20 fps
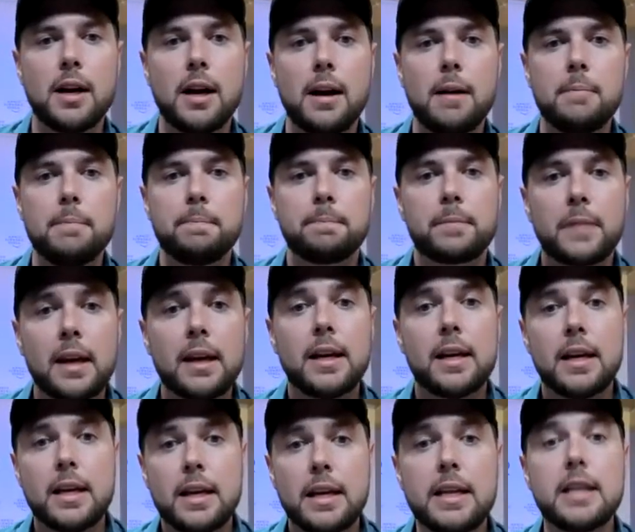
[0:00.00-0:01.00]
um,
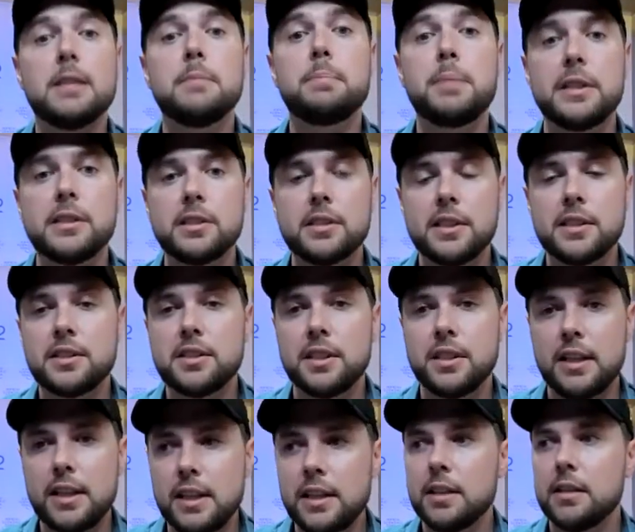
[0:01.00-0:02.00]
in business and
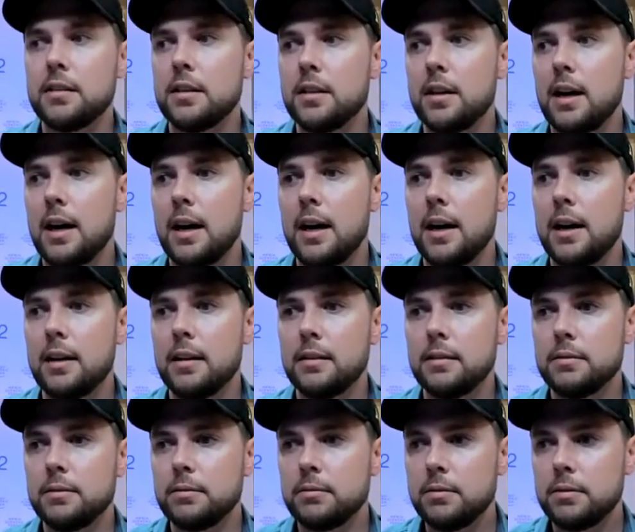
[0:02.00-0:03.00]
in uh,
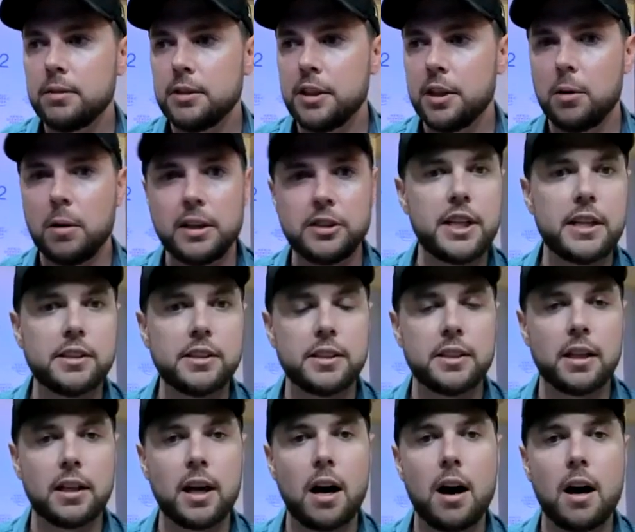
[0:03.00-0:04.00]
you know adjacent
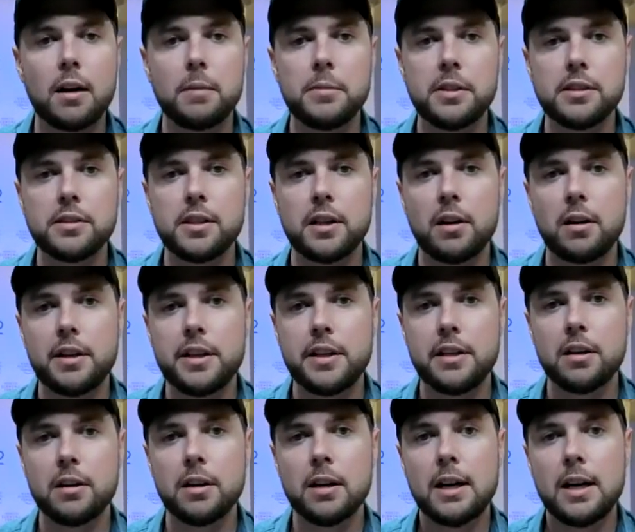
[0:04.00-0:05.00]
economies that are
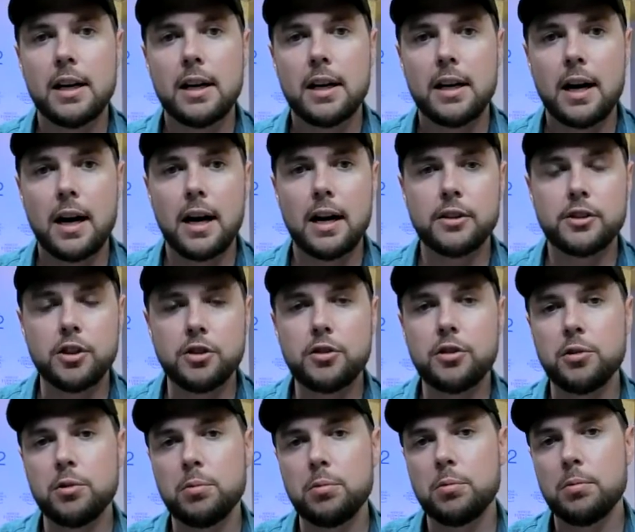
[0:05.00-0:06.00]
here uh, to
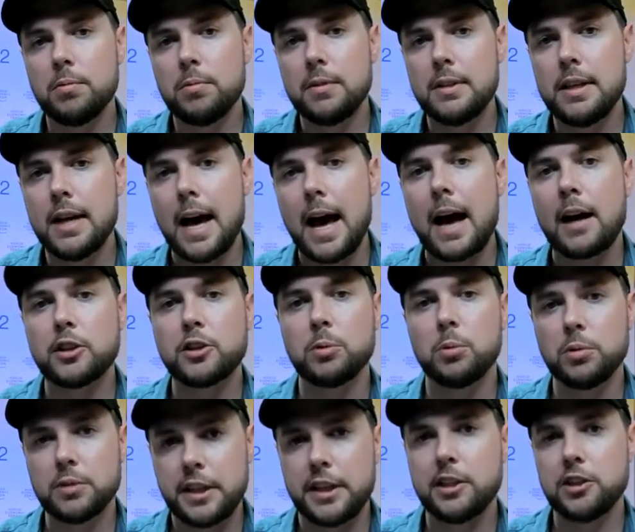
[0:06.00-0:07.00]
do the
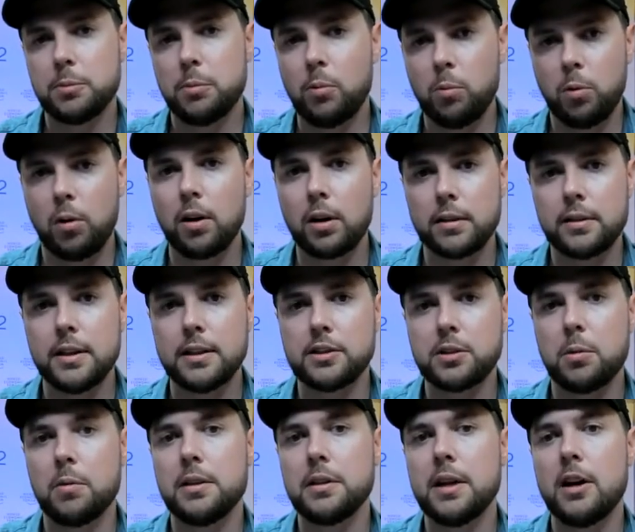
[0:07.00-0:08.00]
actual tangible work that's
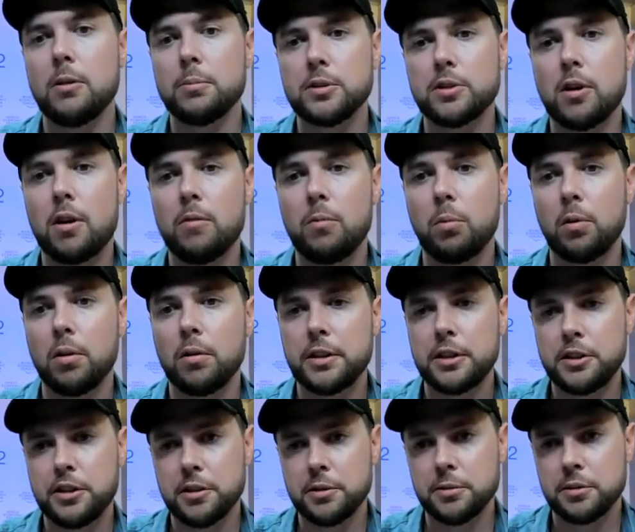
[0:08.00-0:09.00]
going to help solve world
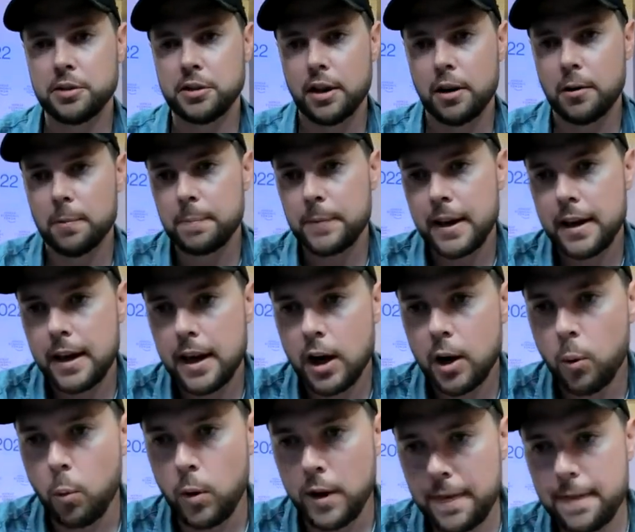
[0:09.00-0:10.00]
issues. So,
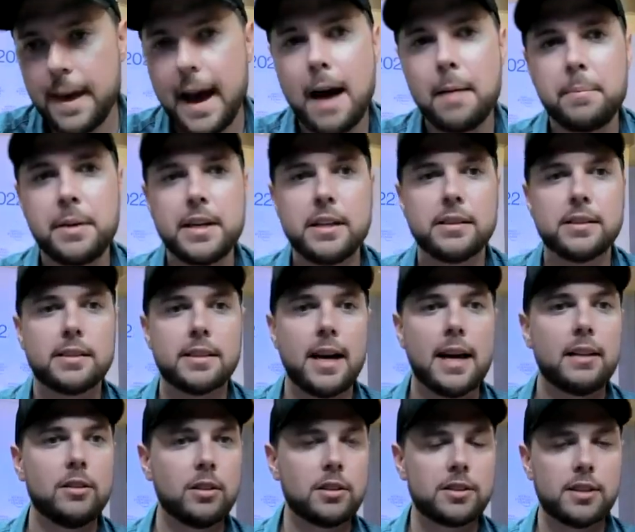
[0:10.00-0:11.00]
with that being
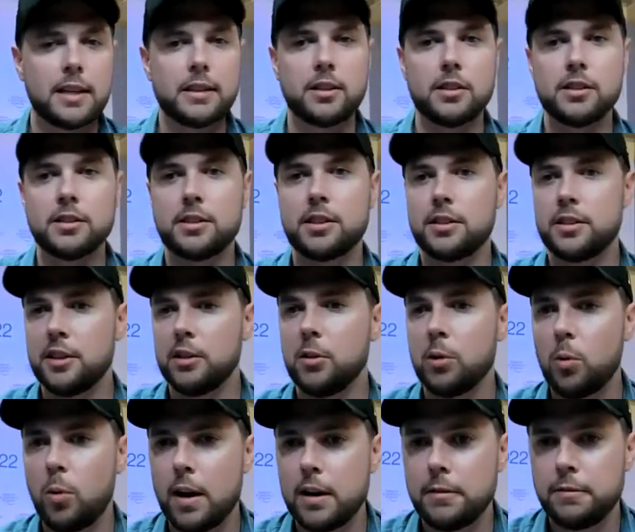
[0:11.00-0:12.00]
said, looks like there's still
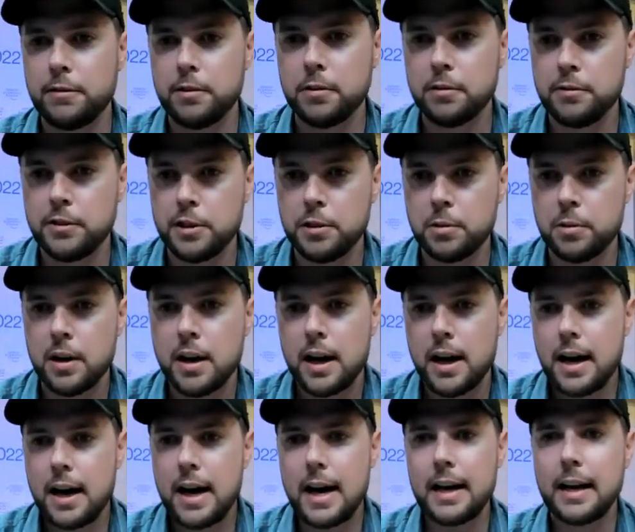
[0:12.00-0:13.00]
quite a few of you
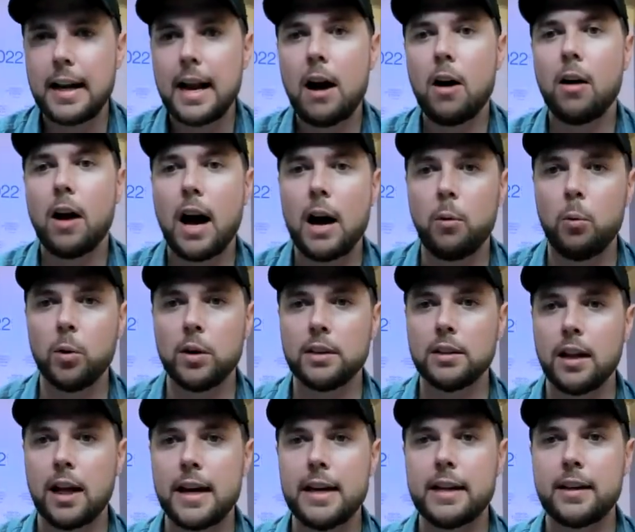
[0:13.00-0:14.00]
hanging out. I would
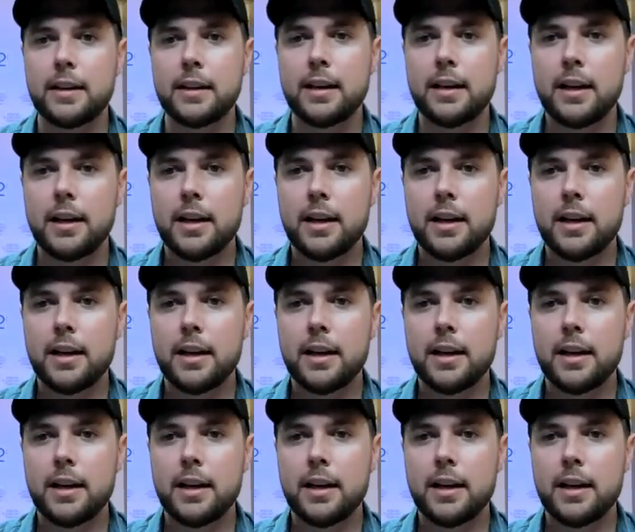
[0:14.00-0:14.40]
like